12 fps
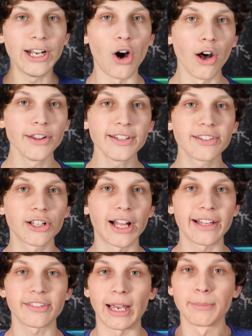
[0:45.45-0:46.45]
And on this
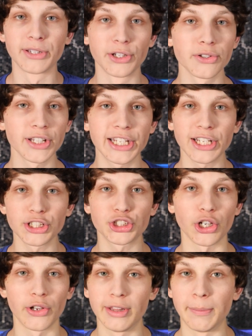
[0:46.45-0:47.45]
class, I'm literally going to
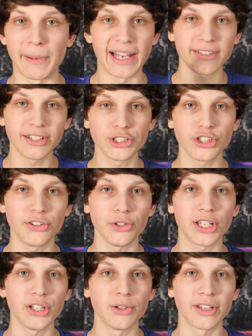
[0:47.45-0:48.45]
show you the best niches
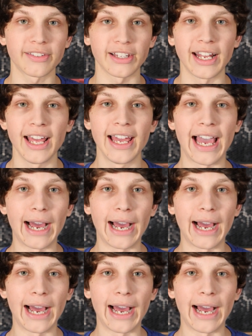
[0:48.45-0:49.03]
you can do this in,